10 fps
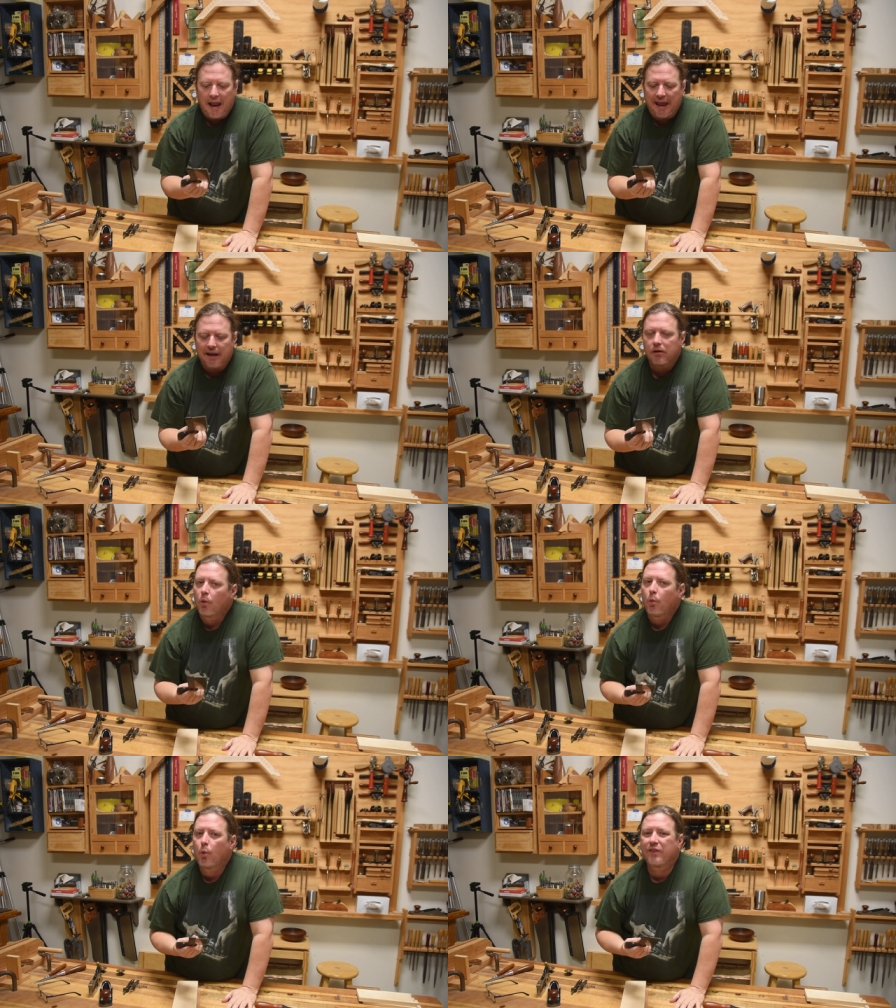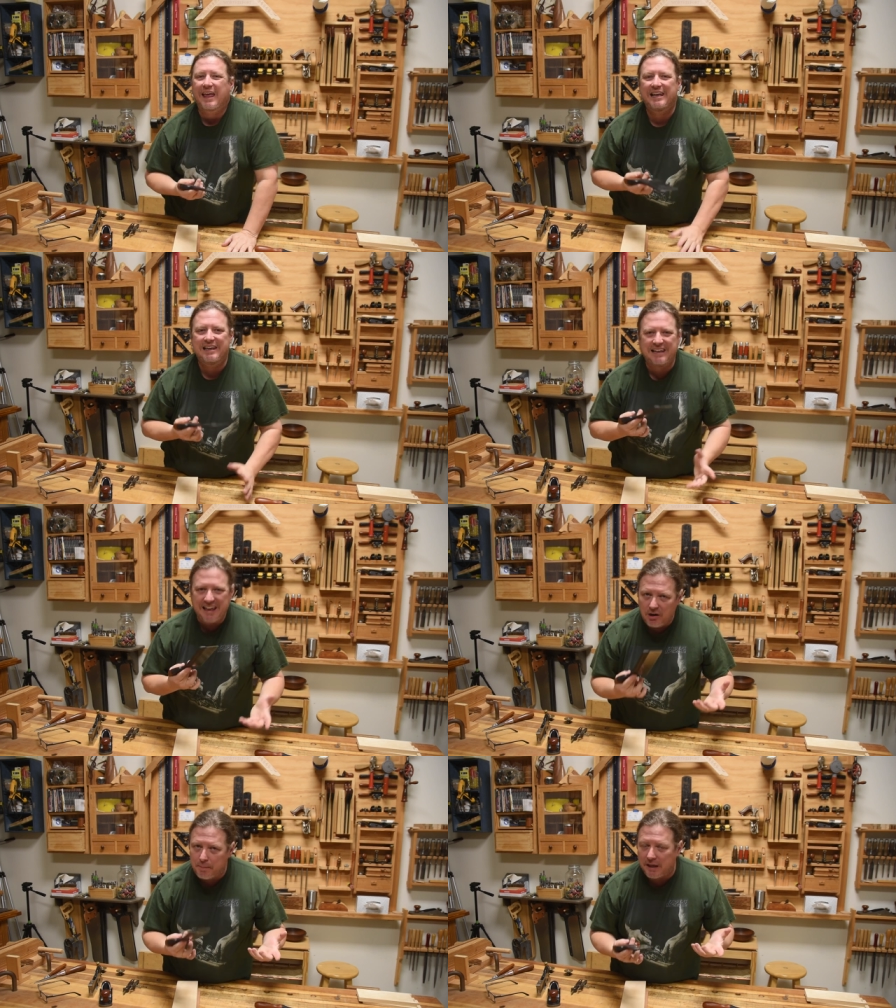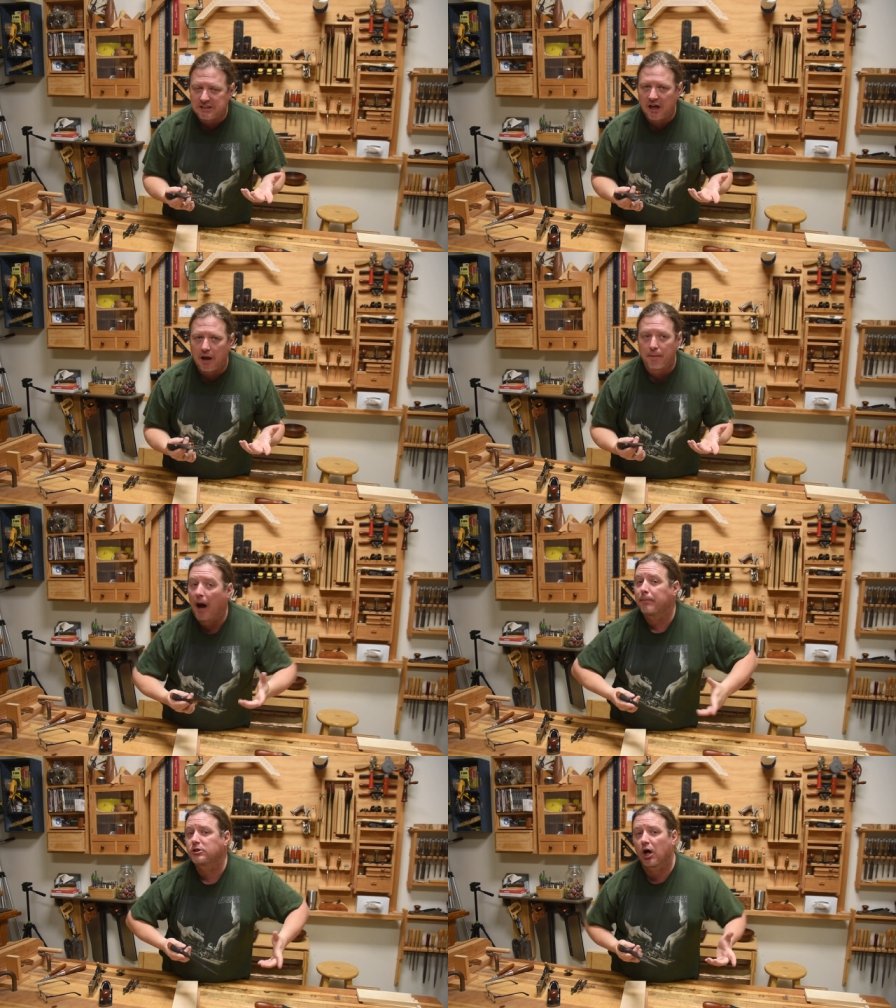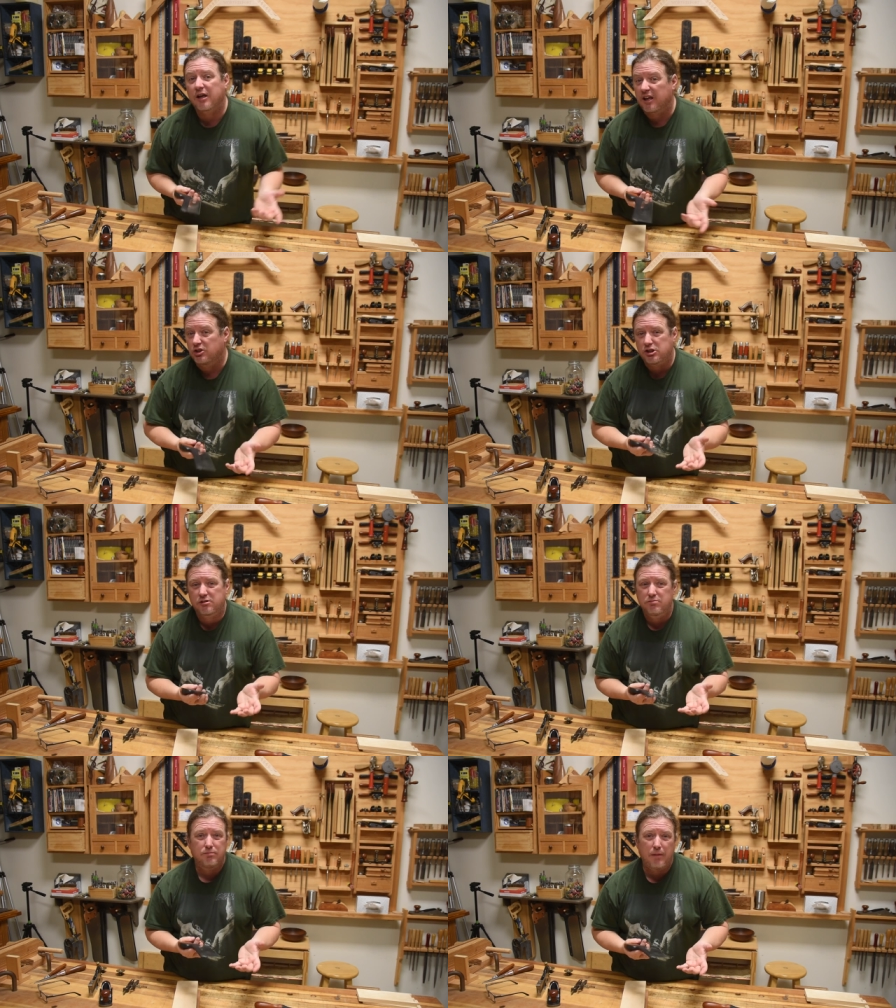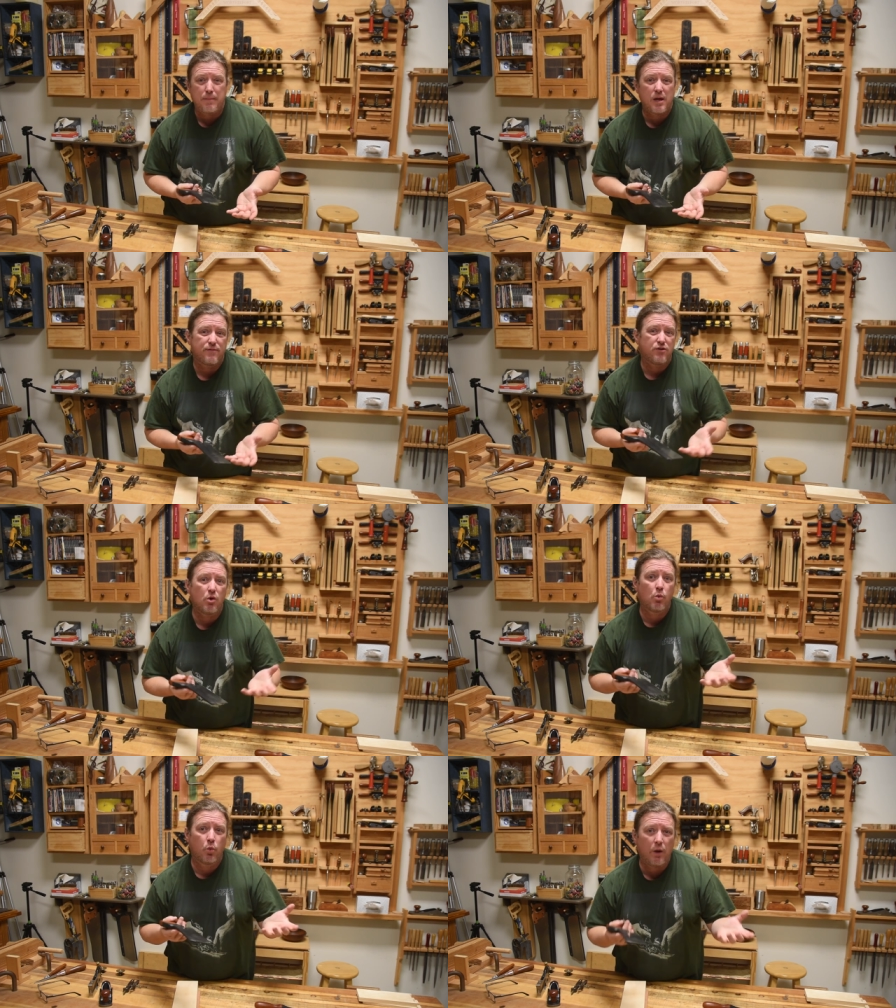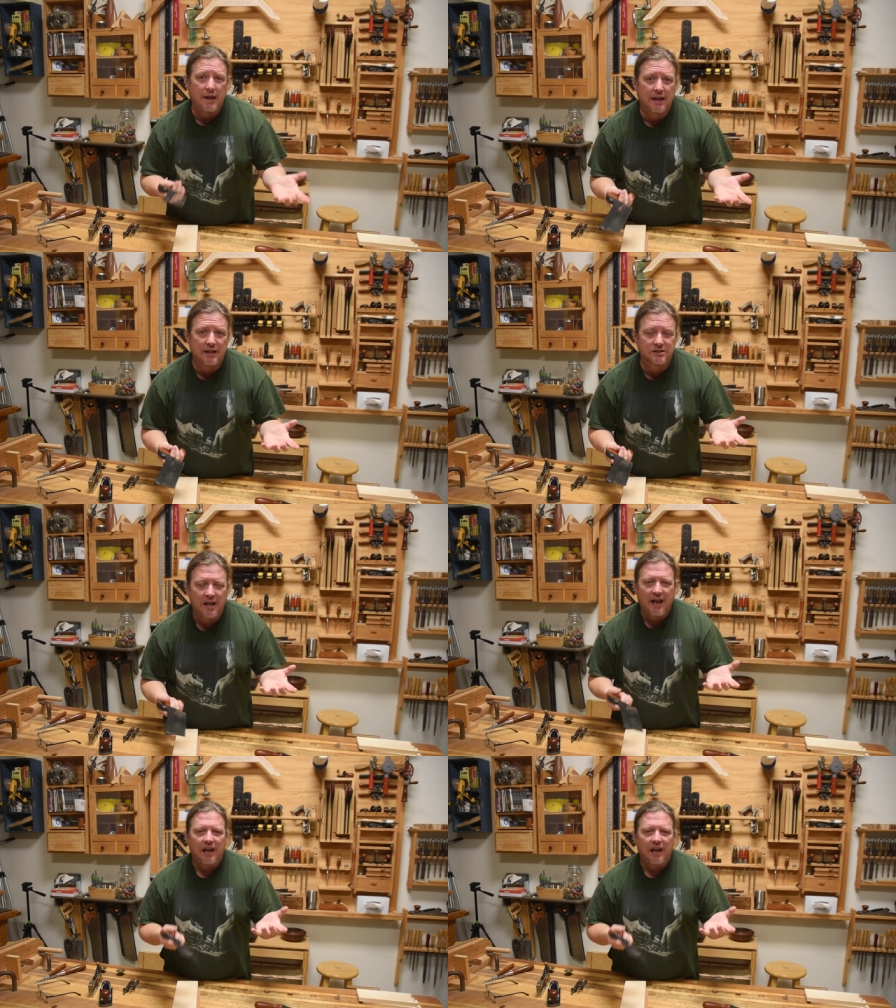And with a little bit of time, I'm talking just maybe a few weekends,